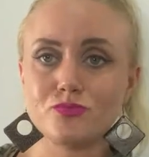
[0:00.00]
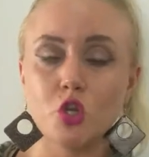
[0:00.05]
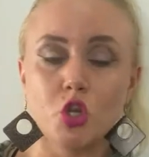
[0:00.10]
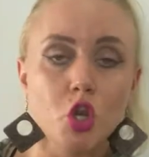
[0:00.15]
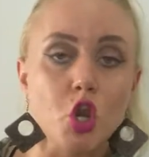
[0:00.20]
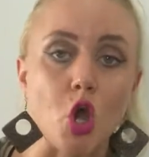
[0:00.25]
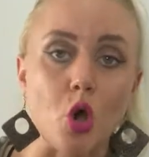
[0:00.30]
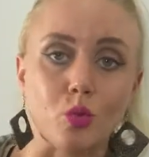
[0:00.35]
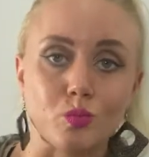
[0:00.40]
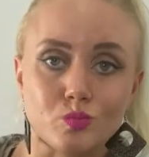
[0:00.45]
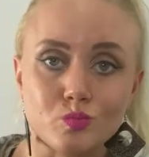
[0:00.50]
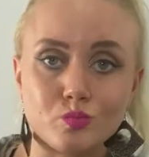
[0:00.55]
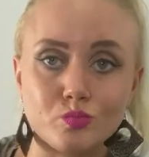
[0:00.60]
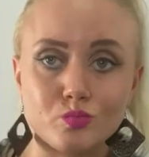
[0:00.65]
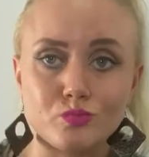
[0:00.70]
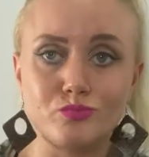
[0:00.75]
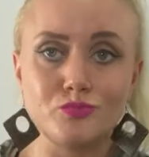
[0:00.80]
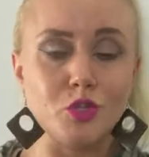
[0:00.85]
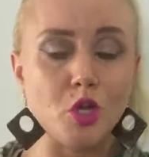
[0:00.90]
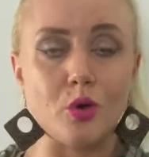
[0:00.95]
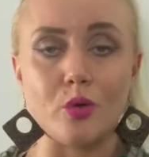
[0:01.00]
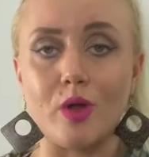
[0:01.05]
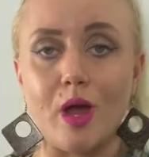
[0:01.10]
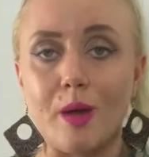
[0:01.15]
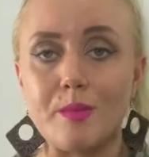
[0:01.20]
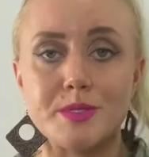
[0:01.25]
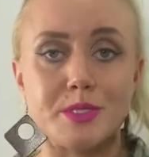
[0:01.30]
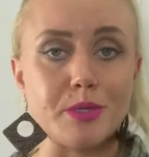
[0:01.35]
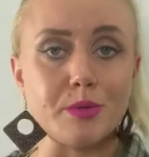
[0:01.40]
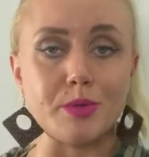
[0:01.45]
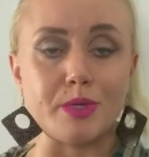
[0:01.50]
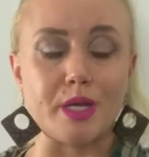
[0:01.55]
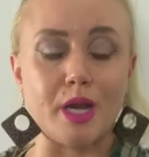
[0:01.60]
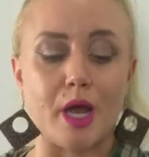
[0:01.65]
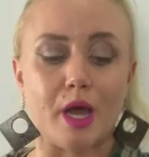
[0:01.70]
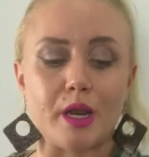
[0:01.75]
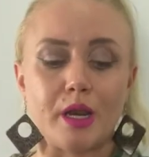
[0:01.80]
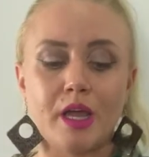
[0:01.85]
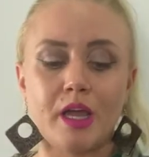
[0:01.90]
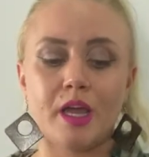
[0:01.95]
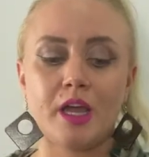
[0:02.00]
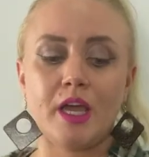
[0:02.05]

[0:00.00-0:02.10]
No, absolutely not.